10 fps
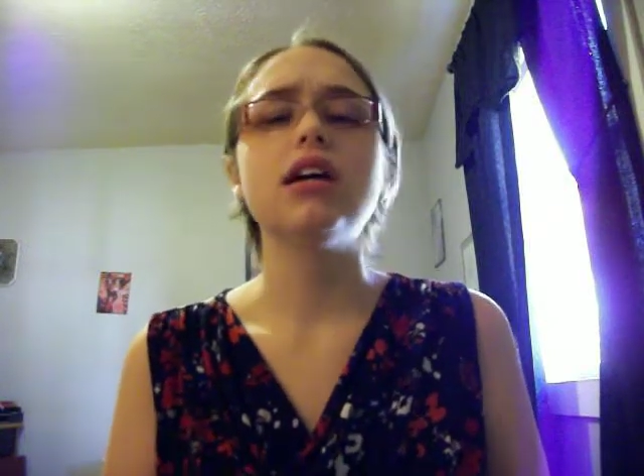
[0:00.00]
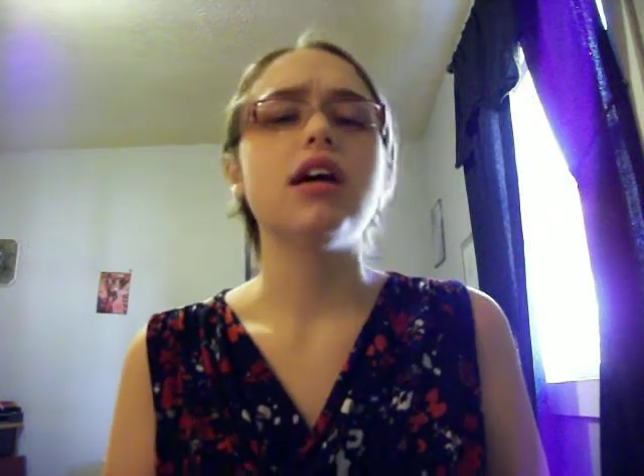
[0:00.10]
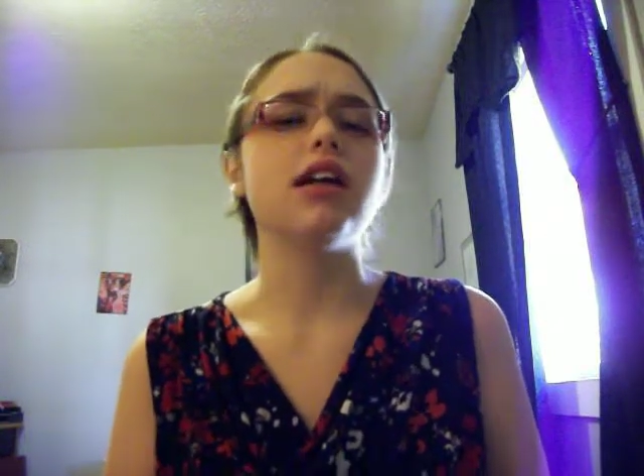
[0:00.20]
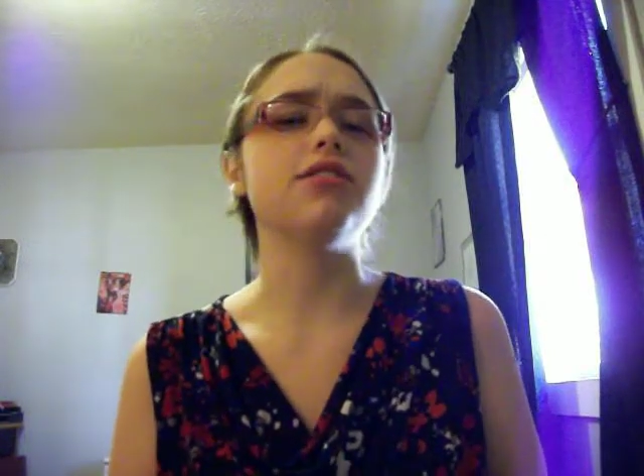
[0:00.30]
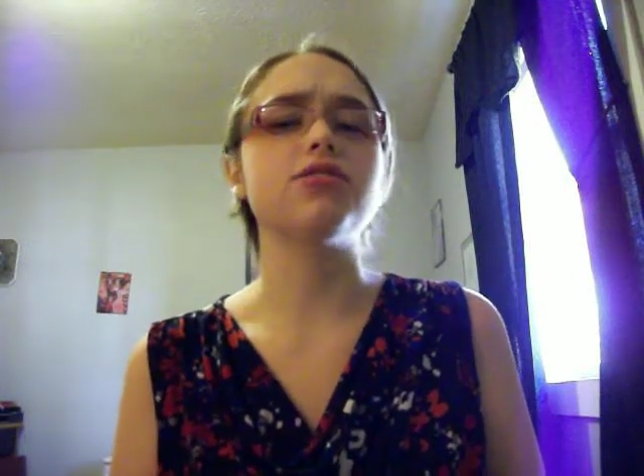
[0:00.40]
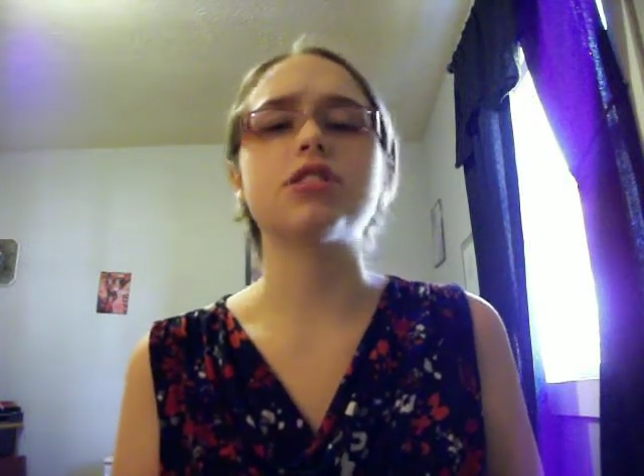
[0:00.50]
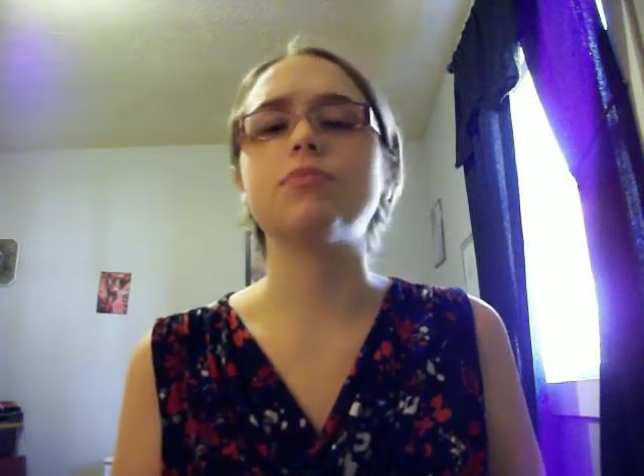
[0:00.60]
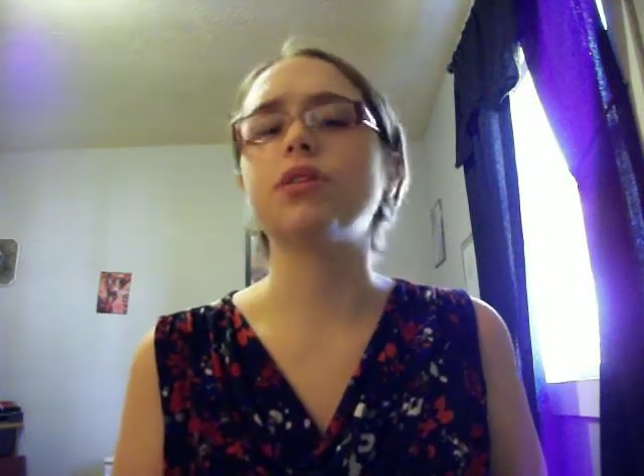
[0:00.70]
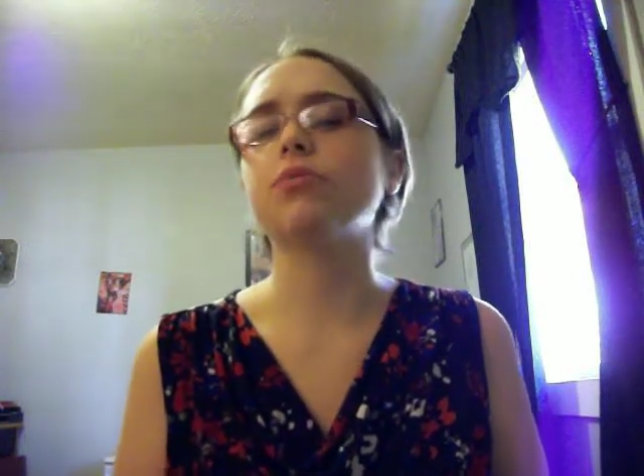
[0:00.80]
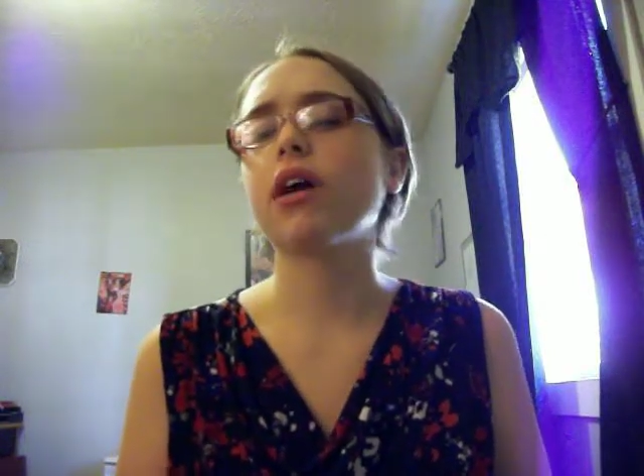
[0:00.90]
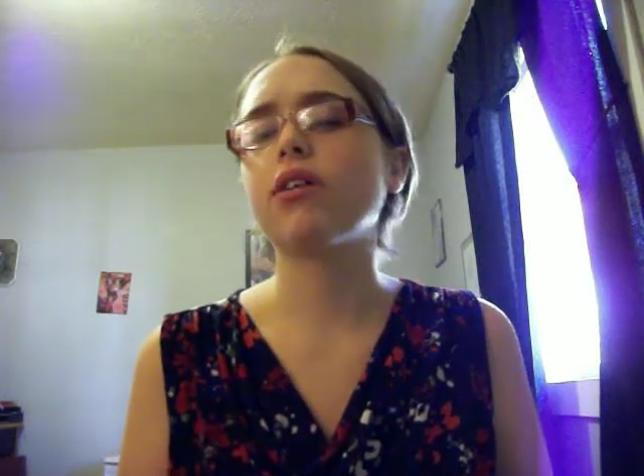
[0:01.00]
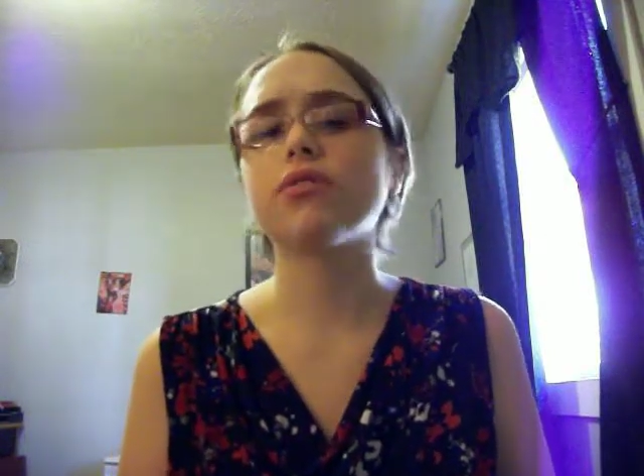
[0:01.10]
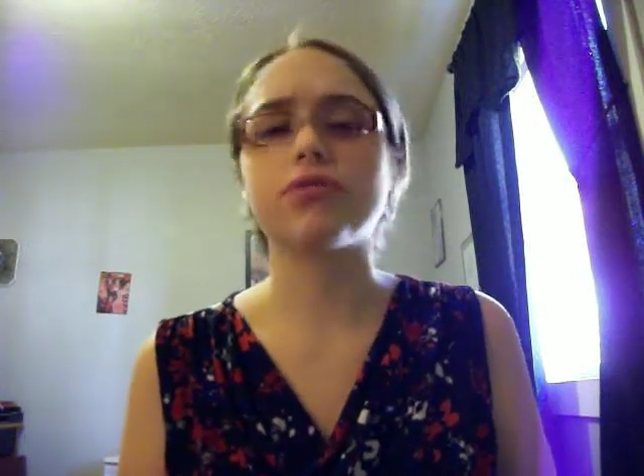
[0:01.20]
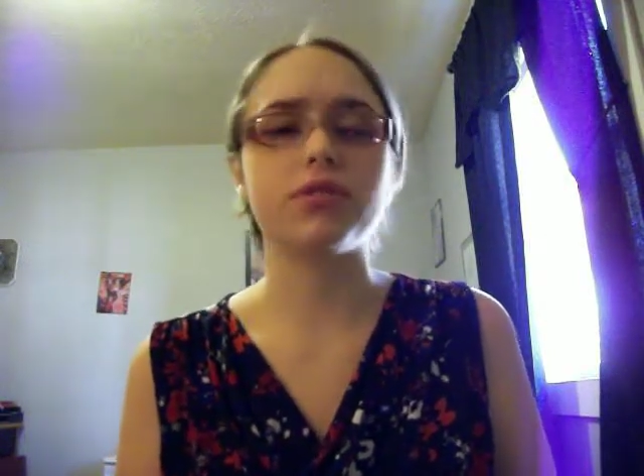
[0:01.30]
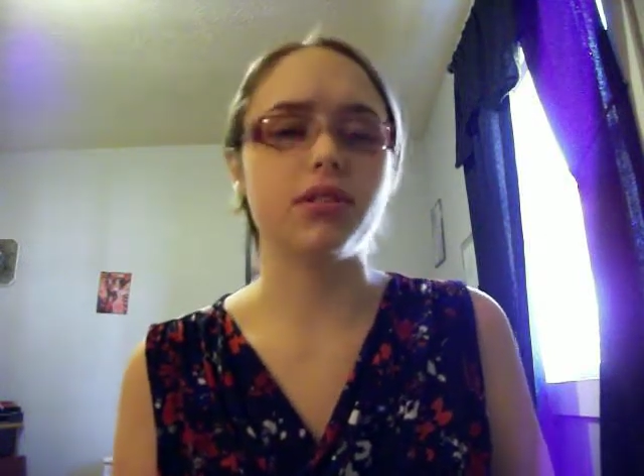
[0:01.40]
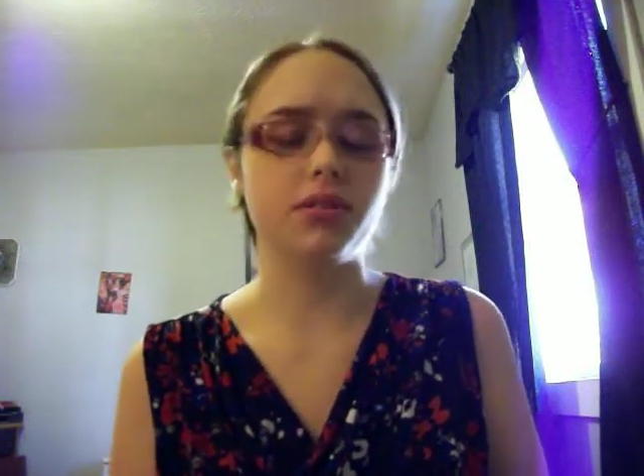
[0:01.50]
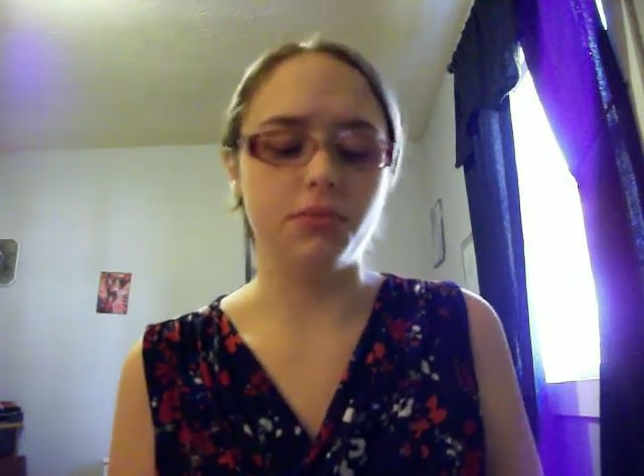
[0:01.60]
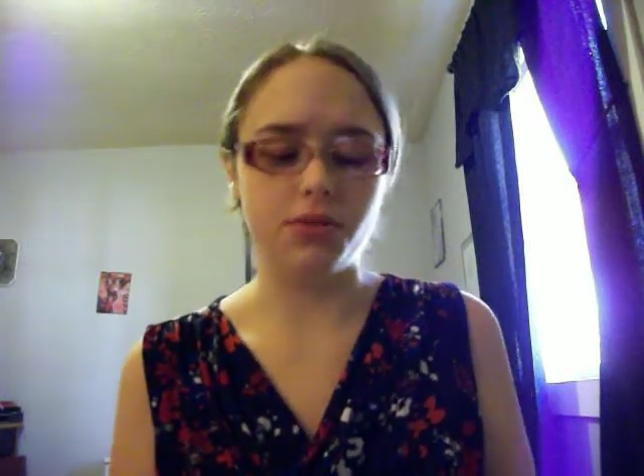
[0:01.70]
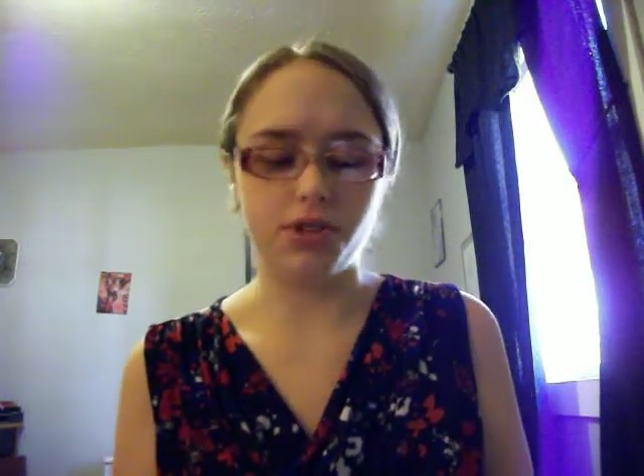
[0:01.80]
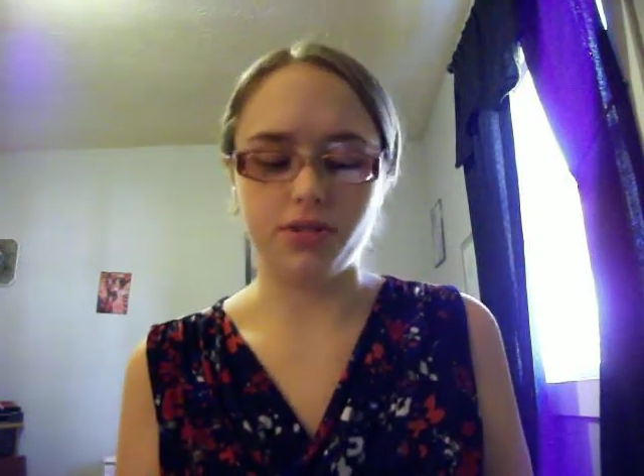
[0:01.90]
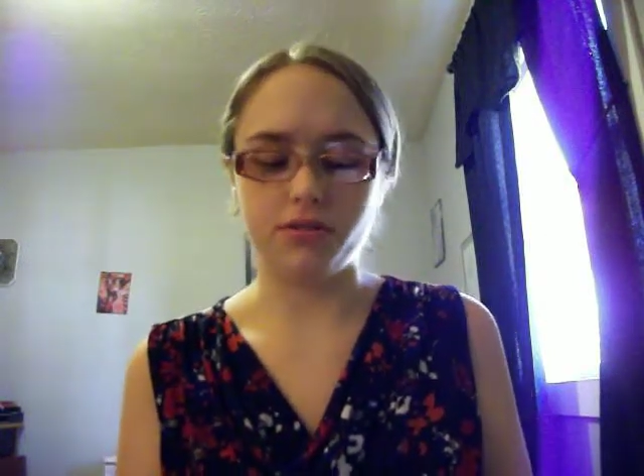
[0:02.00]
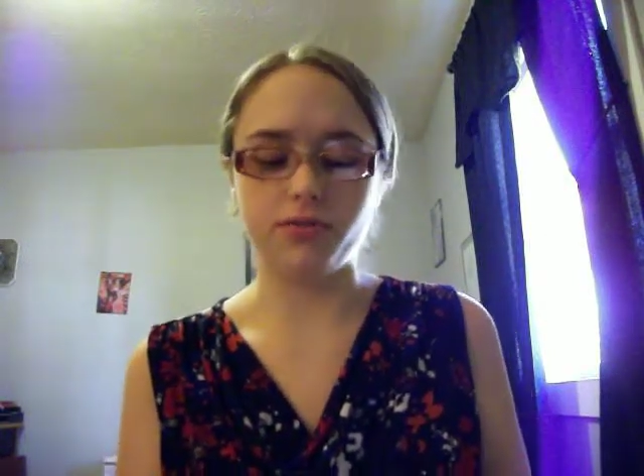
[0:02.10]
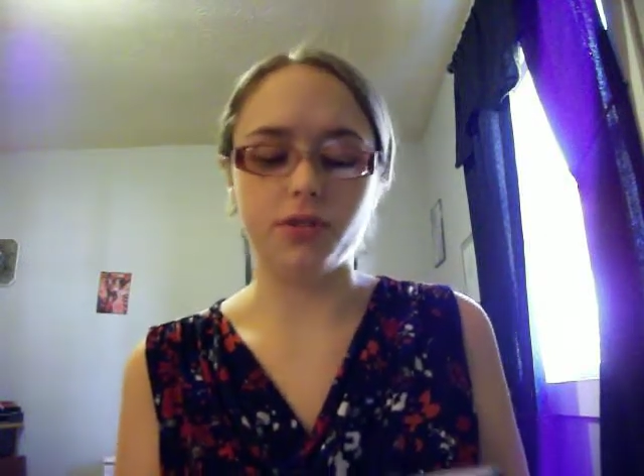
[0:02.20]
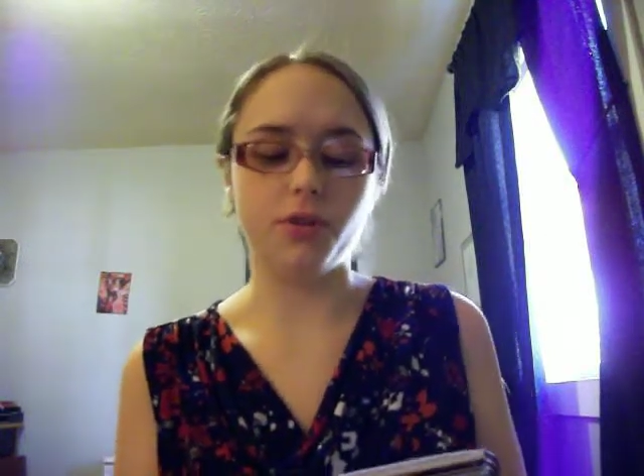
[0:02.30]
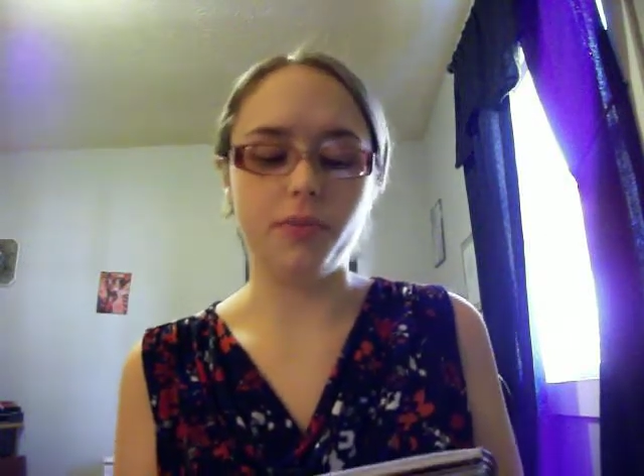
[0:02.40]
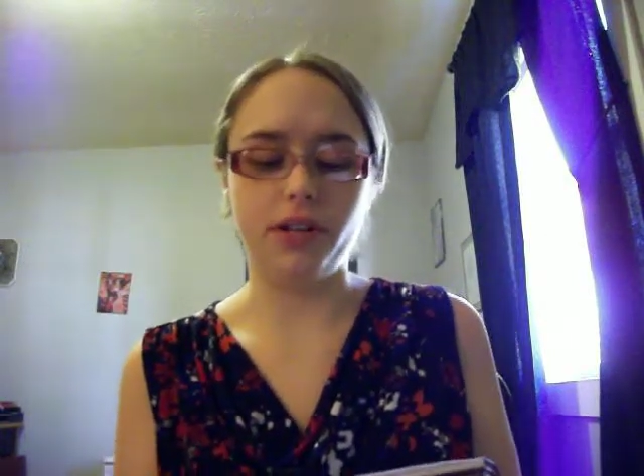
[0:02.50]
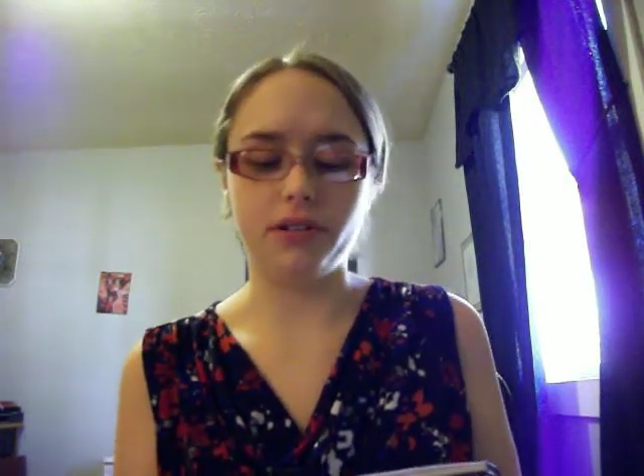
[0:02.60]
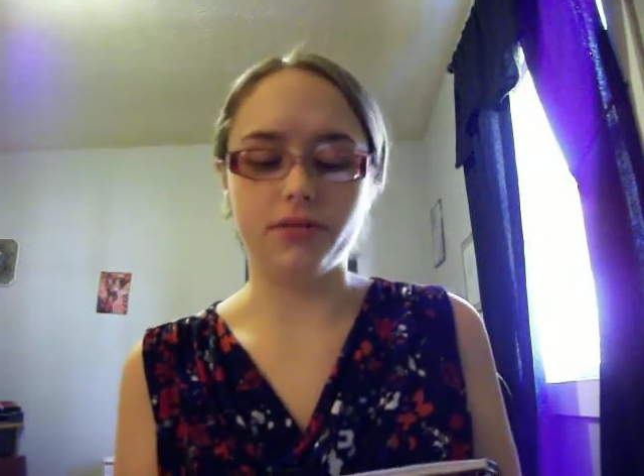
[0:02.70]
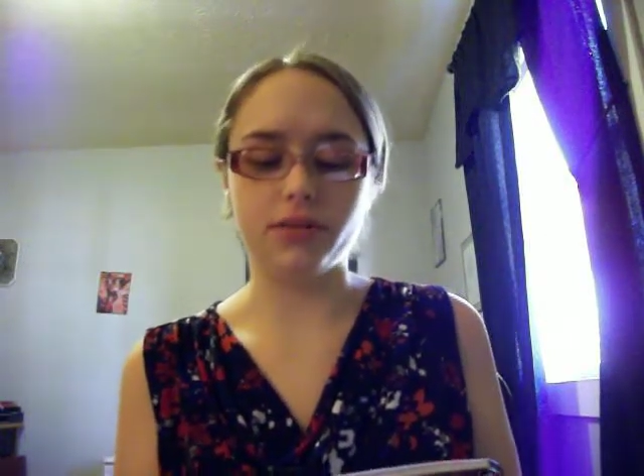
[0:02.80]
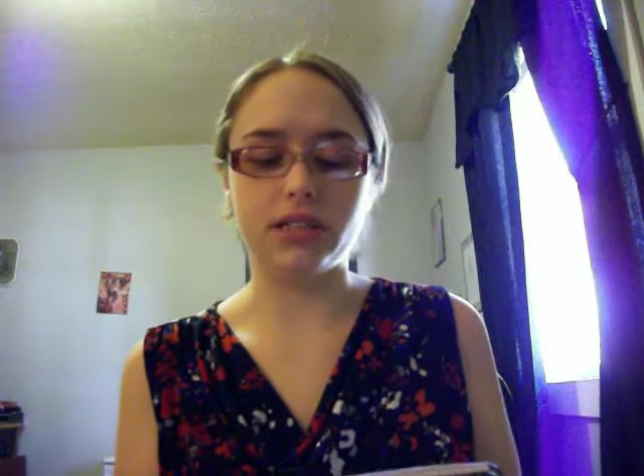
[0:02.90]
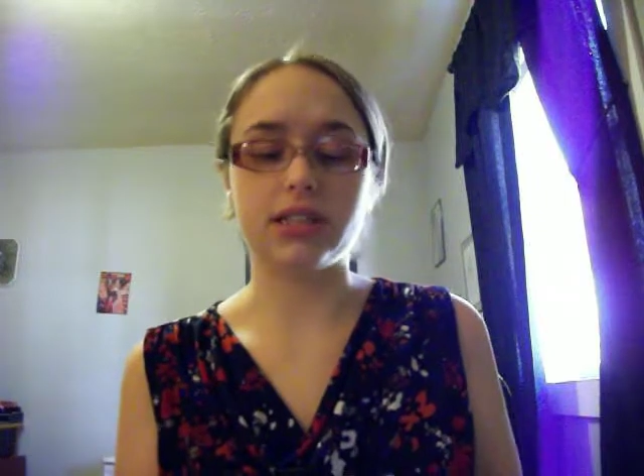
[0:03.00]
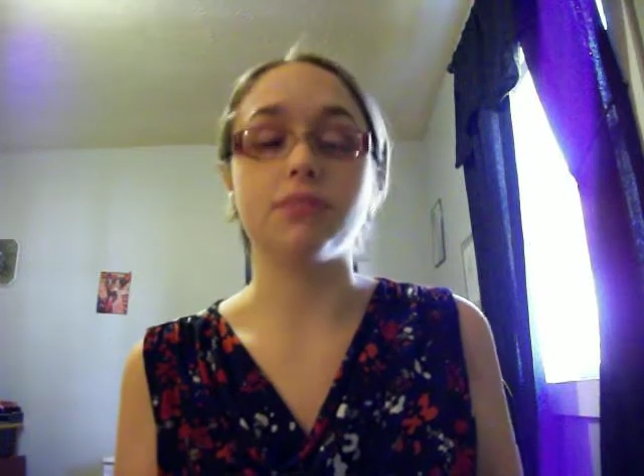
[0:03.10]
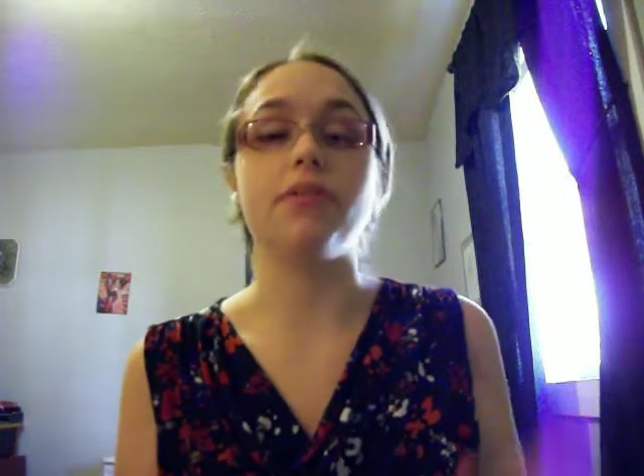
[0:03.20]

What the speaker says: and you'll just be way overly emotional for no apparent reason.